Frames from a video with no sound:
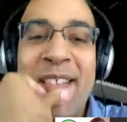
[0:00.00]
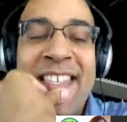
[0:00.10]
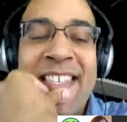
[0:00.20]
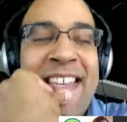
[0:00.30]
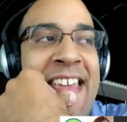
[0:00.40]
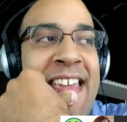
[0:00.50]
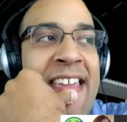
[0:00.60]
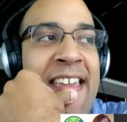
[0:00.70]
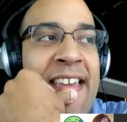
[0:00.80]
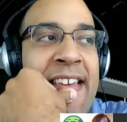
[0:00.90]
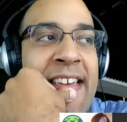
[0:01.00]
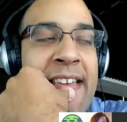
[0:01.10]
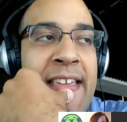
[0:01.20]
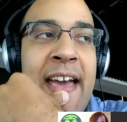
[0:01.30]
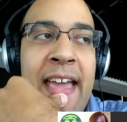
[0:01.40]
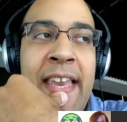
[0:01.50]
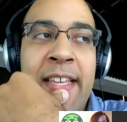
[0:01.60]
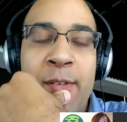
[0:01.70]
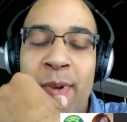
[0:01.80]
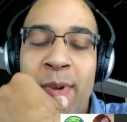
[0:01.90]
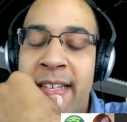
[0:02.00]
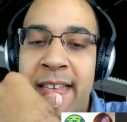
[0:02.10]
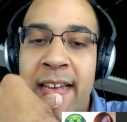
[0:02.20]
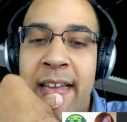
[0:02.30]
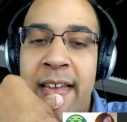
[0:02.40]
would say, yeah, 80-20 design.